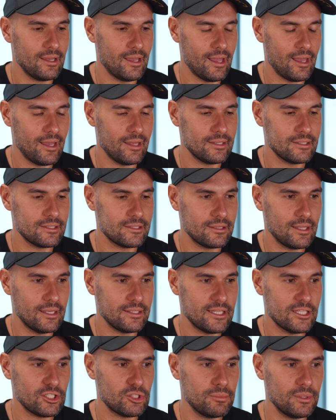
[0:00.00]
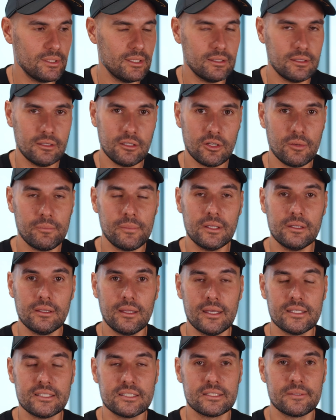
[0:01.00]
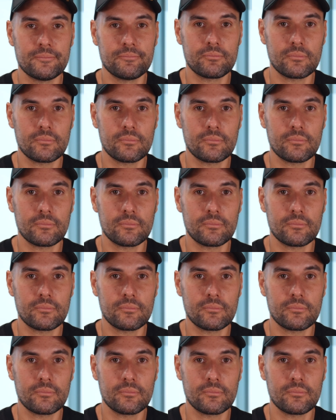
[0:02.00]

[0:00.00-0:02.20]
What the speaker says: And they tend to be a little bit less